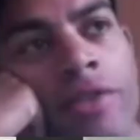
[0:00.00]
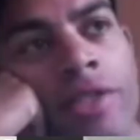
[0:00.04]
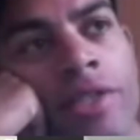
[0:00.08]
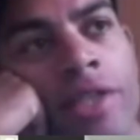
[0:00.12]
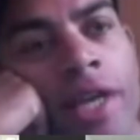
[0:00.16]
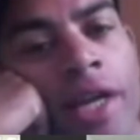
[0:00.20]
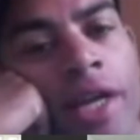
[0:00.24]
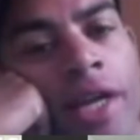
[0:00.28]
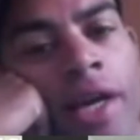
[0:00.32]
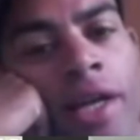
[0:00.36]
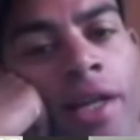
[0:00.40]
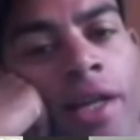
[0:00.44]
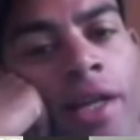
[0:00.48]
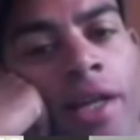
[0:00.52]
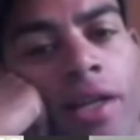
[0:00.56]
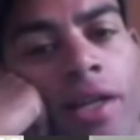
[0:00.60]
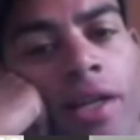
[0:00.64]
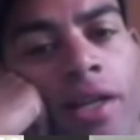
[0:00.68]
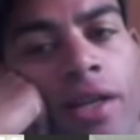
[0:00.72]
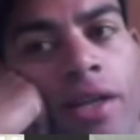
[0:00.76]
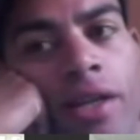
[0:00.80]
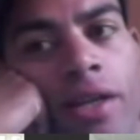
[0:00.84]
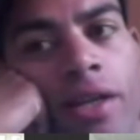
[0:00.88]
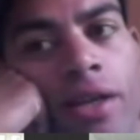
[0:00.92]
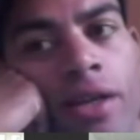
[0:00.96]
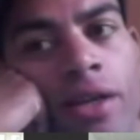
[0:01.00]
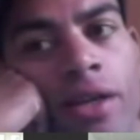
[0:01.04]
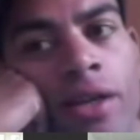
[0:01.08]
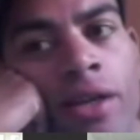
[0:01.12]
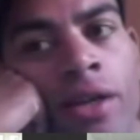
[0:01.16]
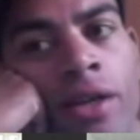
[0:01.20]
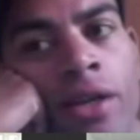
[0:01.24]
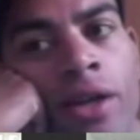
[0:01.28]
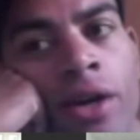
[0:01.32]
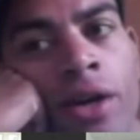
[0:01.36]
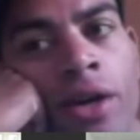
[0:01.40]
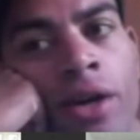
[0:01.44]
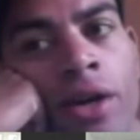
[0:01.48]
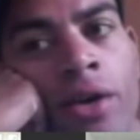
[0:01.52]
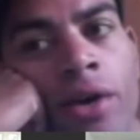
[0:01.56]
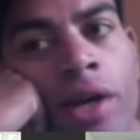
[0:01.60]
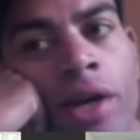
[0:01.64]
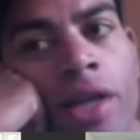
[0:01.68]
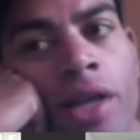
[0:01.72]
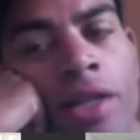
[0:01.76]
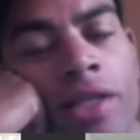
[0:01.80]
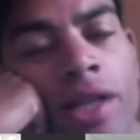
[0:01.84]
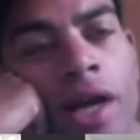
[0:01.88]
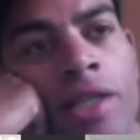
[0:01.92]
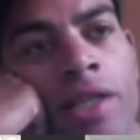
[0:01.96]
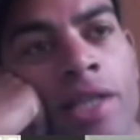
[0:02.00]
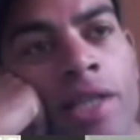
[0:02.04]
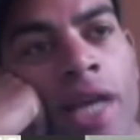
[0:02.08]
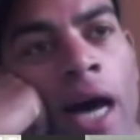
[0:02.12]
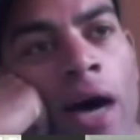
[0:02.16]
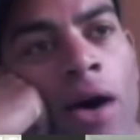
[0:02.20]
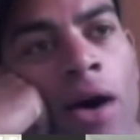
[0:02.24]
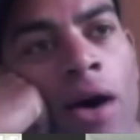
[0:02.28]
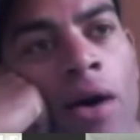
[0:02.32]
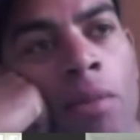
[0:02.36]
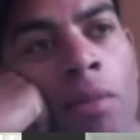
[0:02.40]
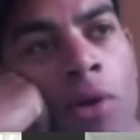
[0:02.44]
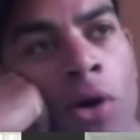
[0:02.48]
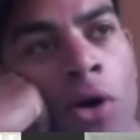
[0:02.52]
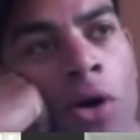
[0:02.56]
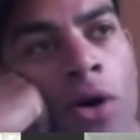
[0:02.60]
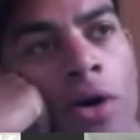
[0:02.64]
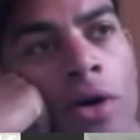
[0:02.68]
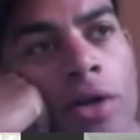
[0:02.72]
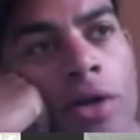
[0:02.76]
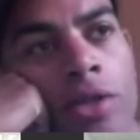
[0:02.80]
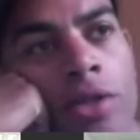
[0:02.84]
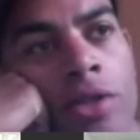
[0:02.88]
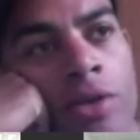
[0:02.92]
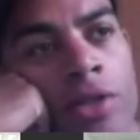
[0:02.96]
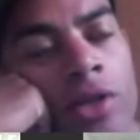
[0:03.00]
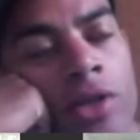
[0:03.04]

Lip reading: in, a tower block. So it's